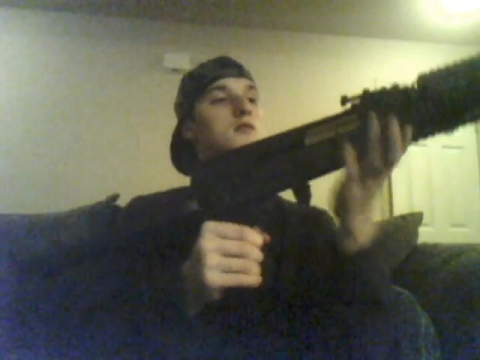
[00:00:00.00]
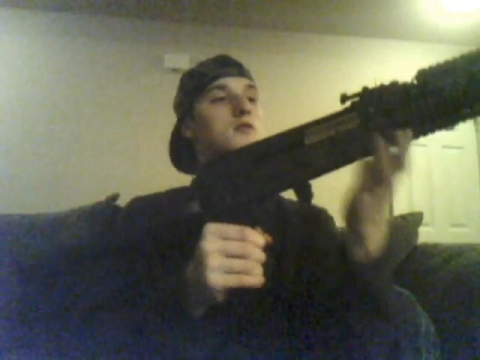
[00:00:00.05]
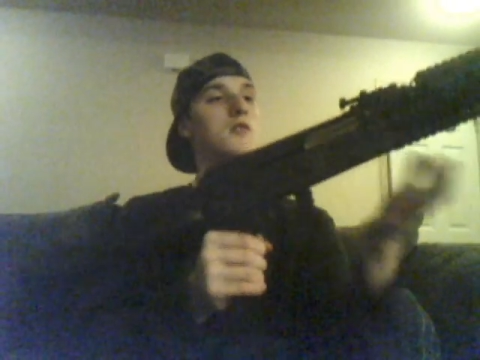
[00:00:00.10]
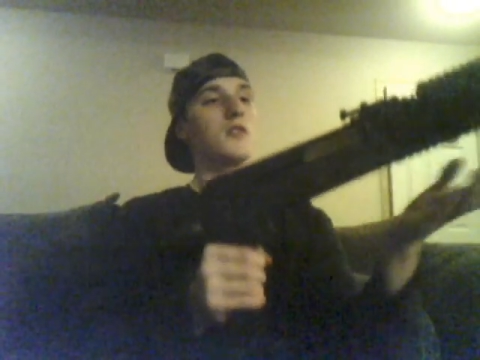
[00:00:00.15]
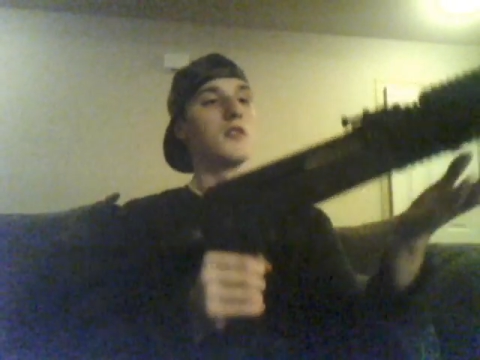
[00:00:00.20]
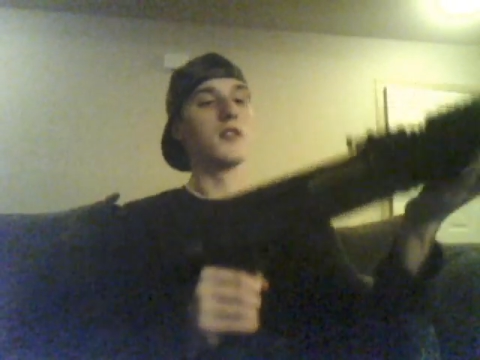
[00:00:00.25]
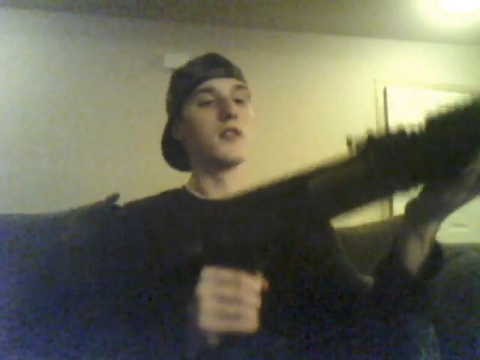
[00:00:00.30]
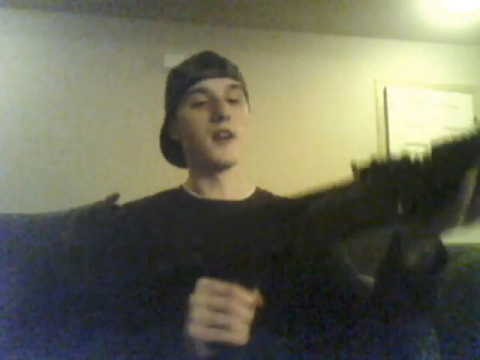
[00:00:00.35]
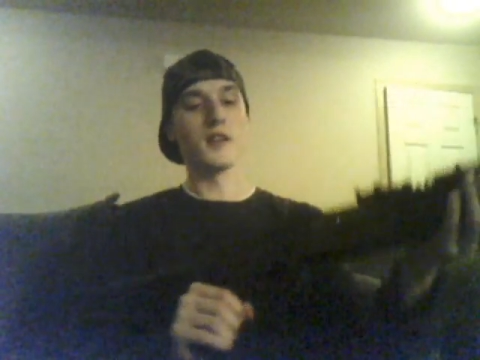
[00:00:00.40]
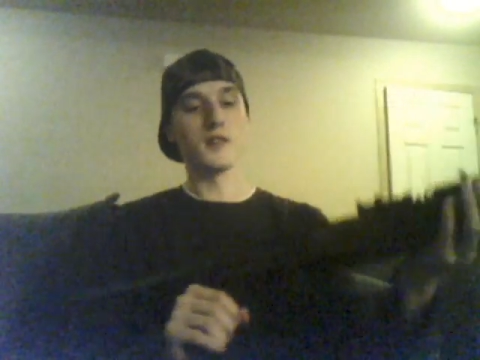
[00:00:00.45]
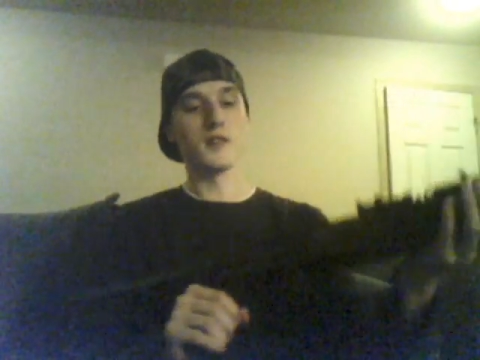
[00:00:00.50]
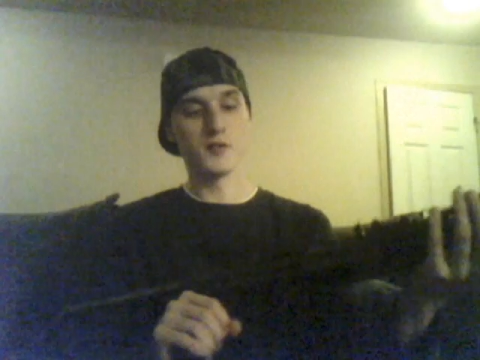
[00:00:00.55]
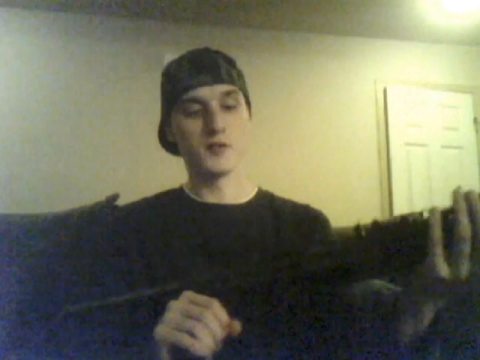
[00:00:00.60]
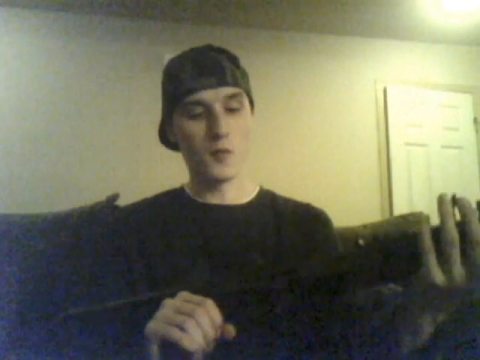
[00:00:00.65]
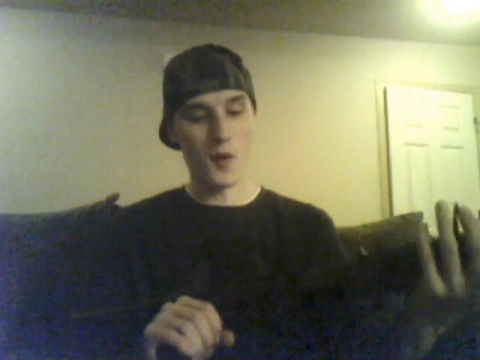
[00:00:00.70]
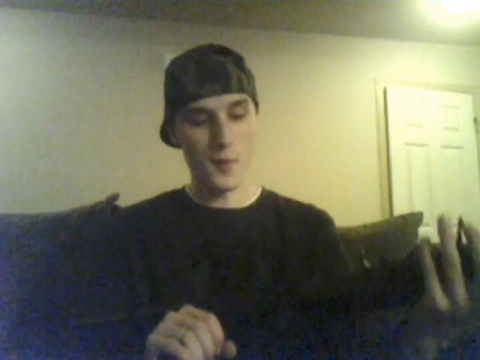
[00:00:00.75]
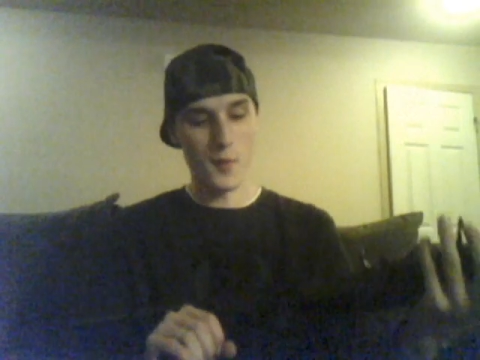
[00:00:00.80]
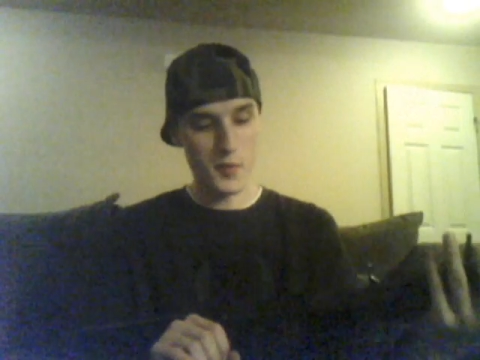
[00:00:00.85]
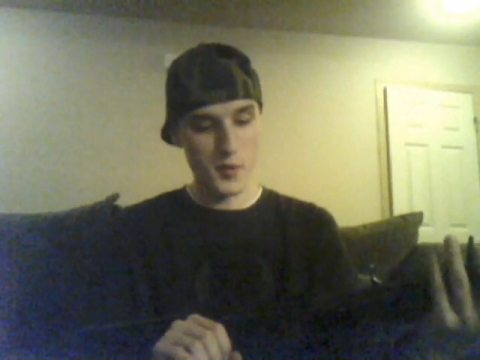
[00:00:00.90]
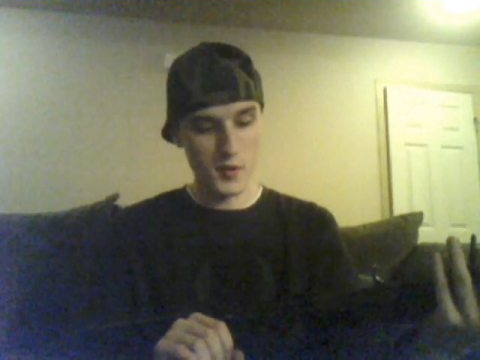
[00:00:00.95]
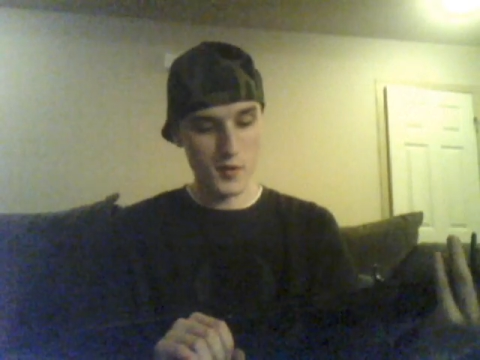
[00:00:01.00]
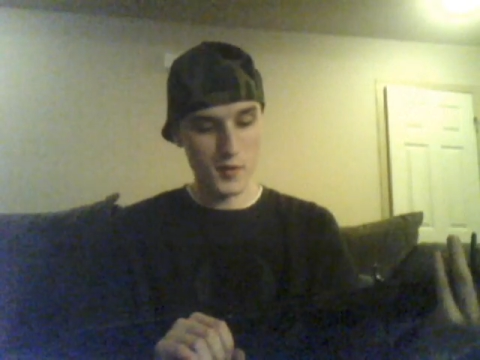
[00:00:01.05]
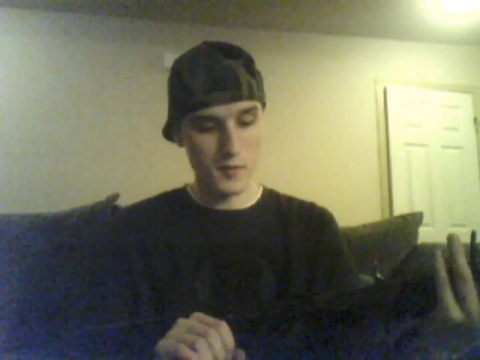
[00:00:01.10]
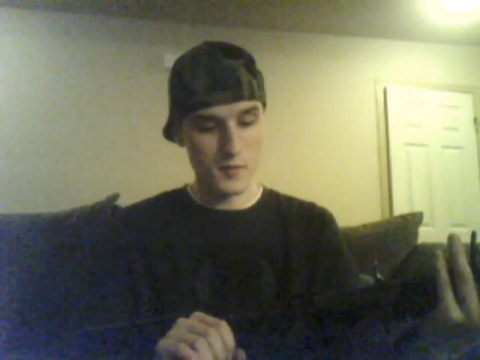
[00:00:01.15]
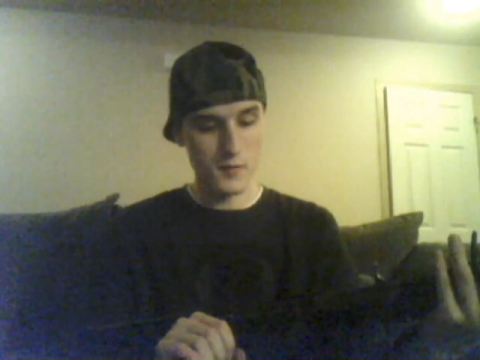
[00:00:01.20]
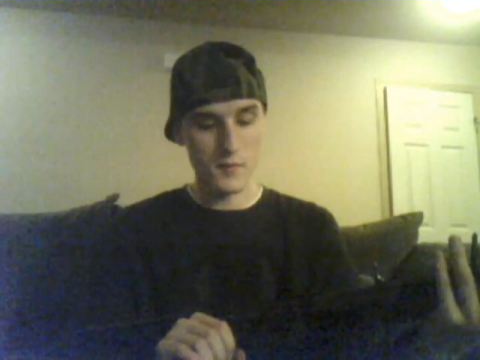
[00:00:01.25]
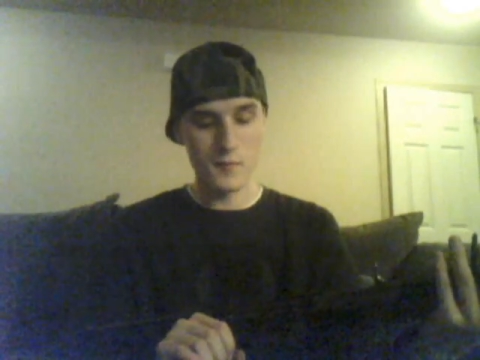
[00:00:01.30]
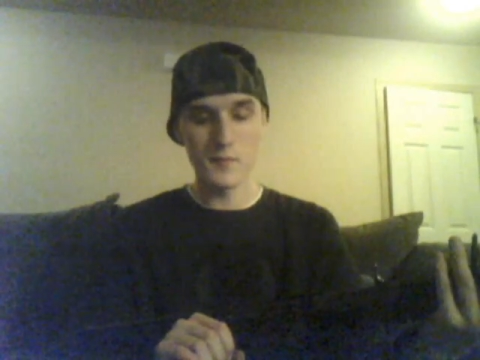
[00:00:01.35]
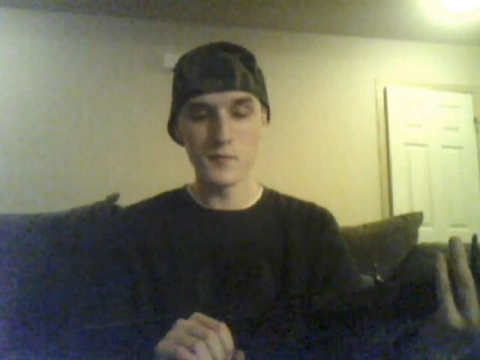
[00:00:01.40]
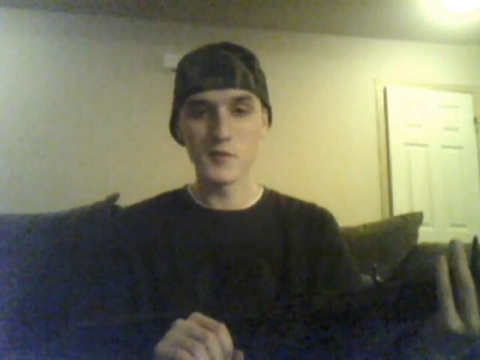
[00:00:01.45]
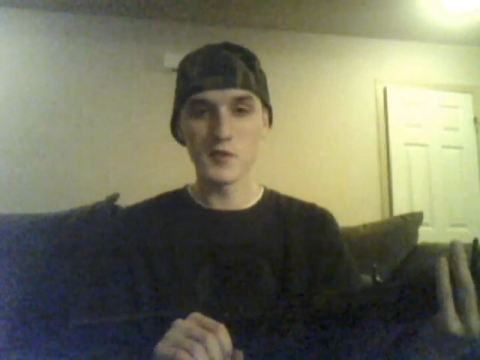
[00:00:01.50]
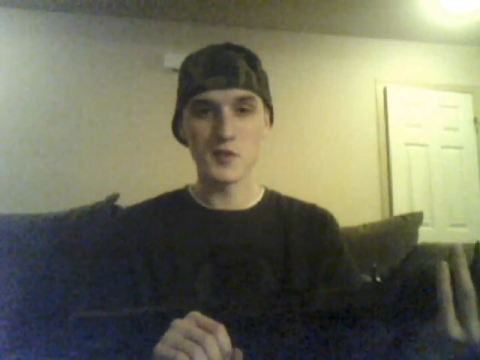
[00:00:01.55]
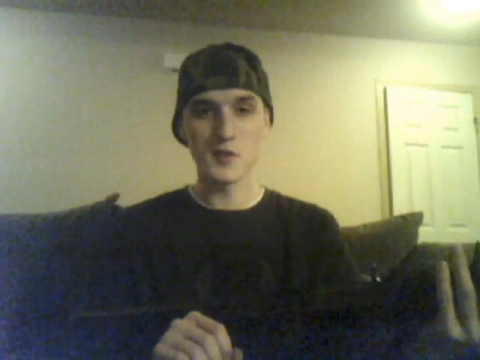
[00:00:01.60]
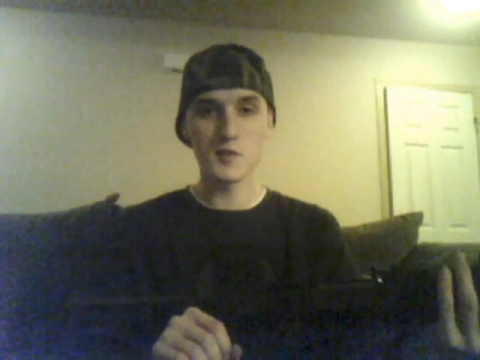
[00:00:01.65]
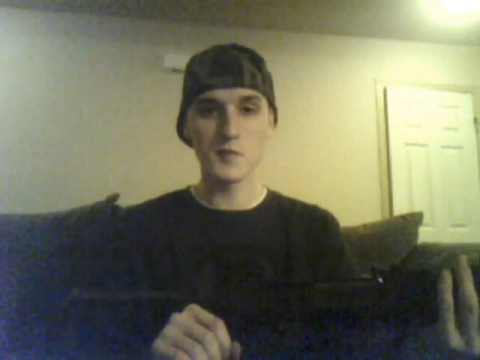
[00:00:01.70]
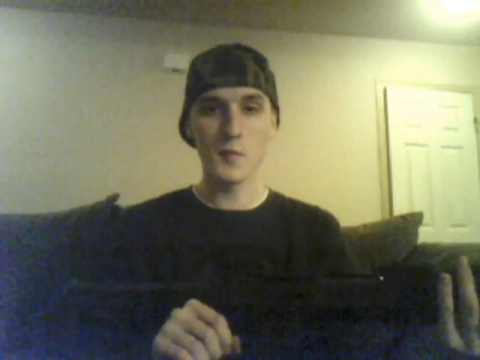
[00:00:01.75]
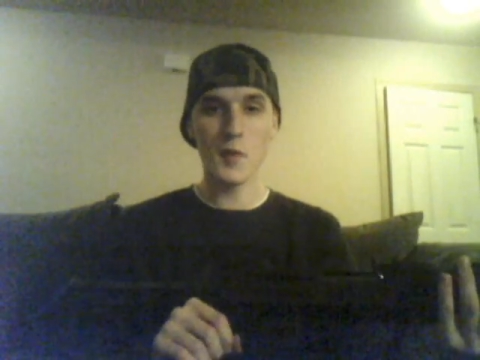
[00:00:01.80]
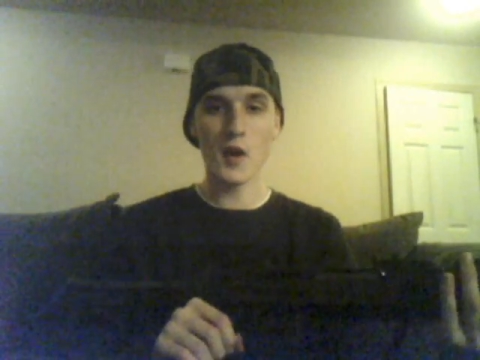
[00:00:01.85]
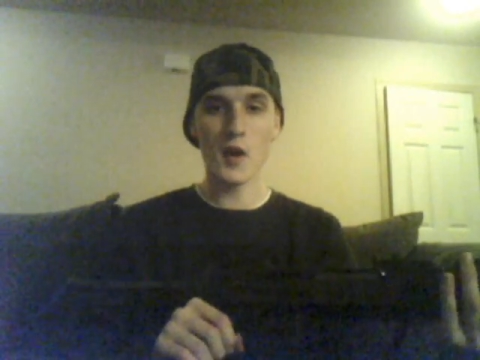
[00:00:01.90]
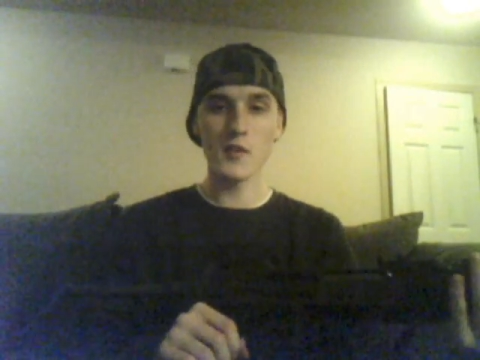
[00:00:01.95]
So you got your weapon
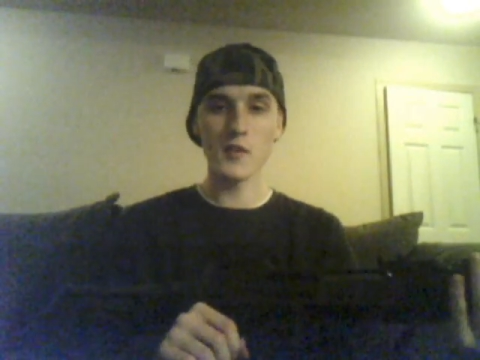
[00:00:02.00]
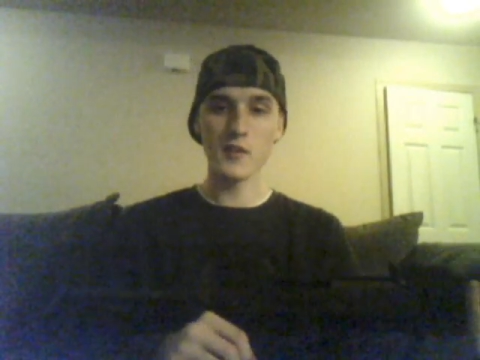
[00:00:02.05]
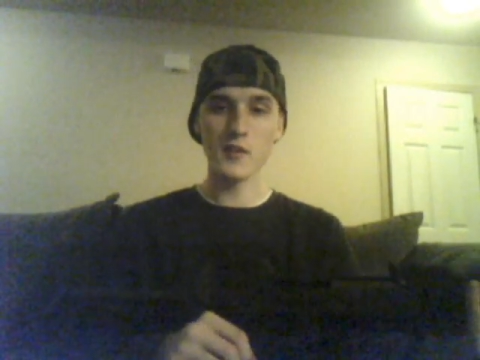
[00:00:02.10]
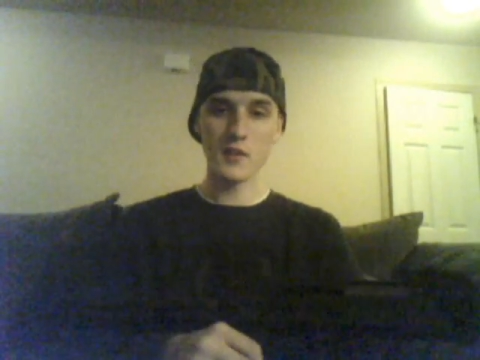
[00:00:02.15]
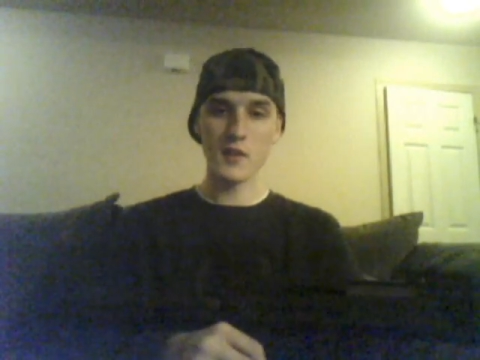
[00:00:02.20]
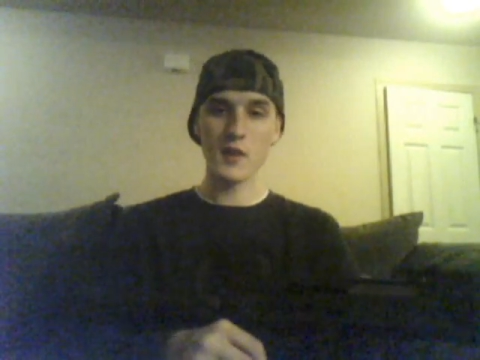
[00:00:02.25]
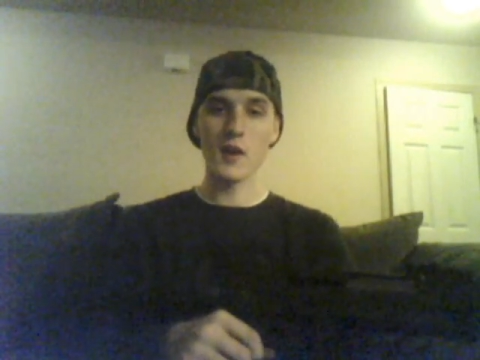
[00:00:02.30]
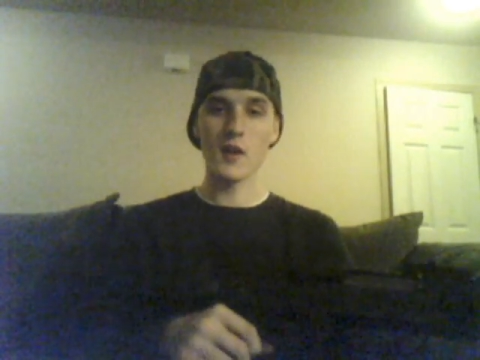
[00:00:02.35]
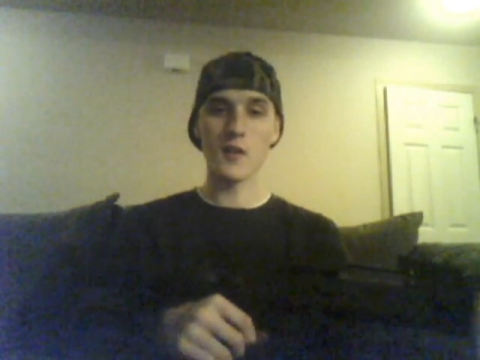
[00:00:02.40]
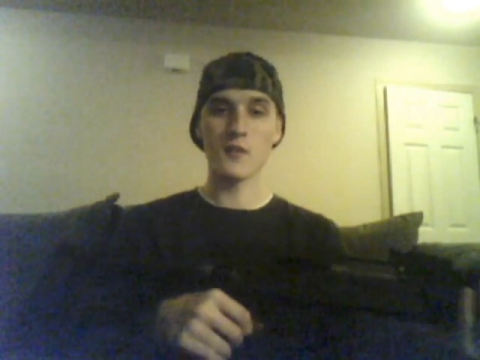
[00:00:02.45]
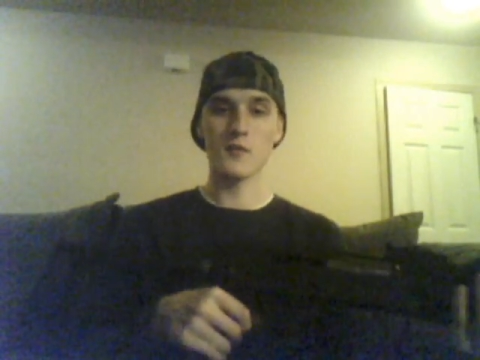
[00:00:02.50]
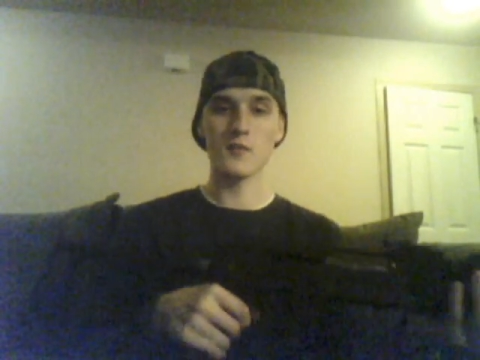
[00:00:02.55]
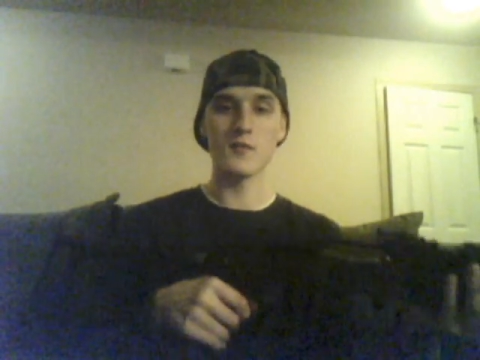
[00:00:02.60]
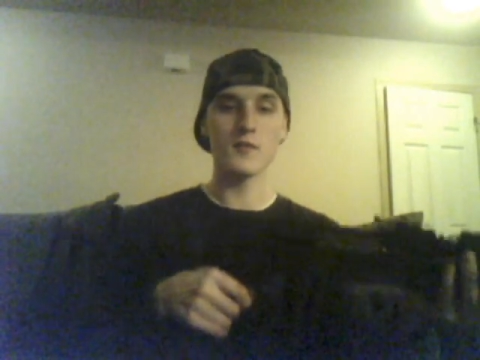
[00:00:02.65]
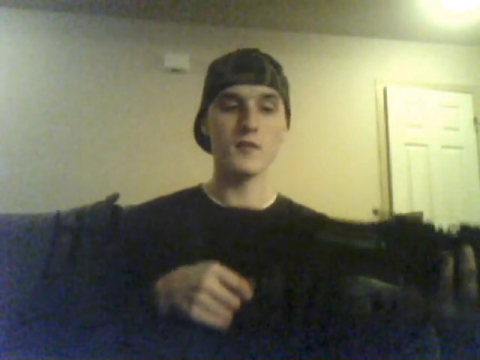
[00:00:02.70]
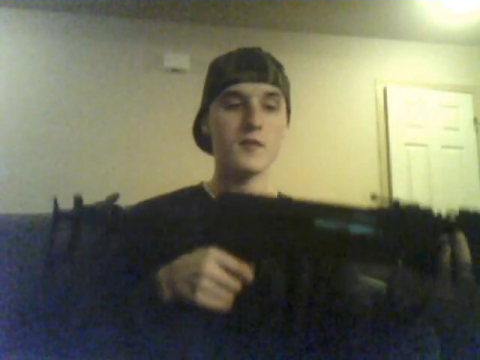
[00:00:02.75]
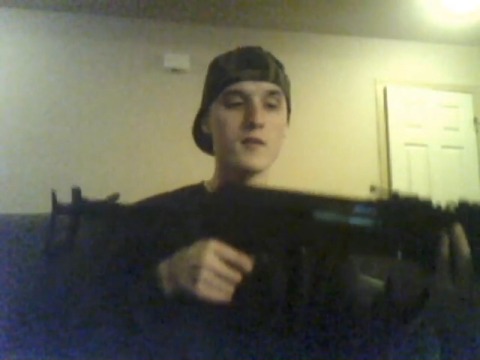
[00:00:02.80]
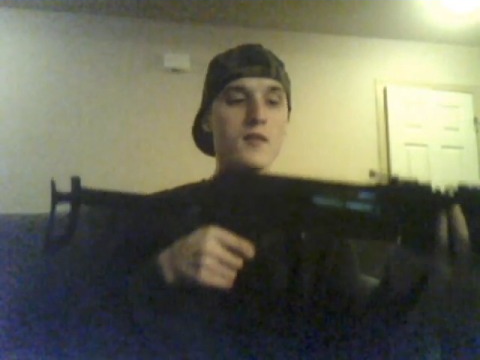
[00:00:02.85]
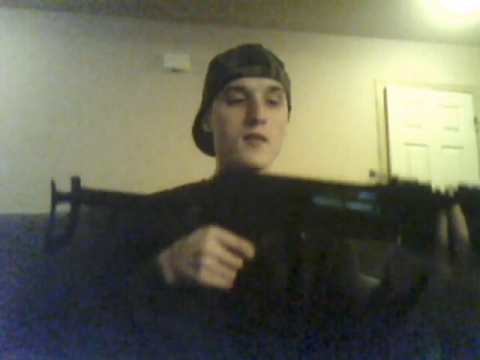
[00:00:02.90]
just about good to go.